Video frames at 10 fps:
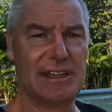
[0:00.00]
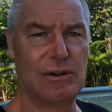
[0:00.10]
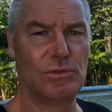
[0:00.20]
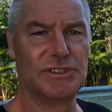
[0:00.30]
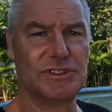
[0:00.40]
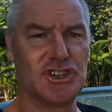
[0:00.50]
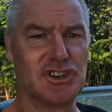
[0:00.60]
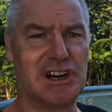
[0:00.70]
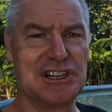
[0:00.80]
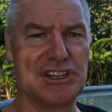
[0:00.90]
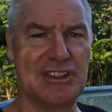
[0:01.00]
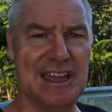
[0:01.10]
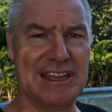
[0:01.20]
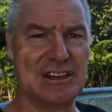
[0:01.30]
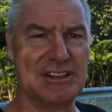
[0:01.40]
That was the strategy
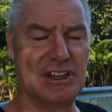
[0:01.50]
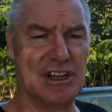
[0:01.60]
that England